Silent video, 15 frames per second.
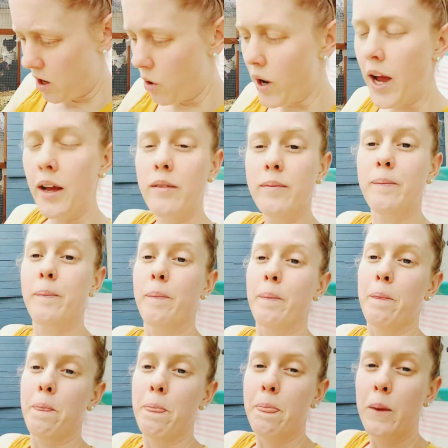Okay.
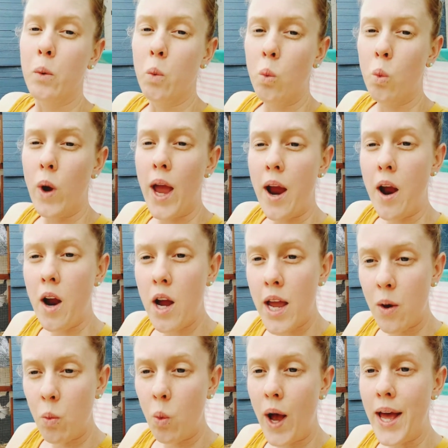Wear
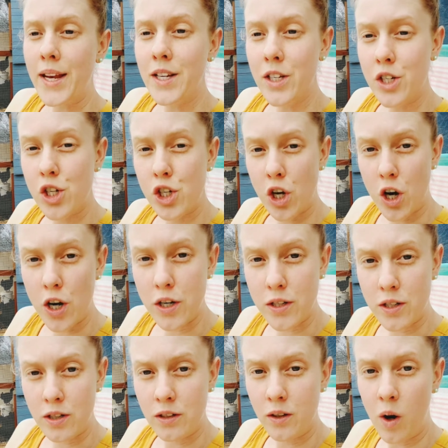a wet
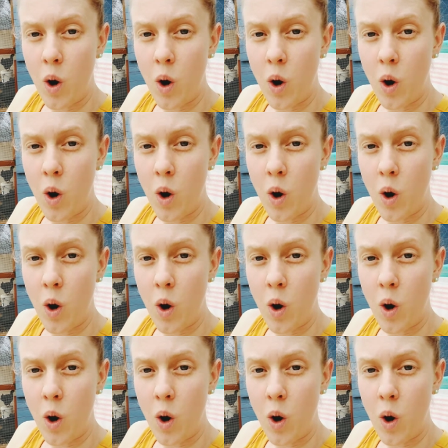shirt.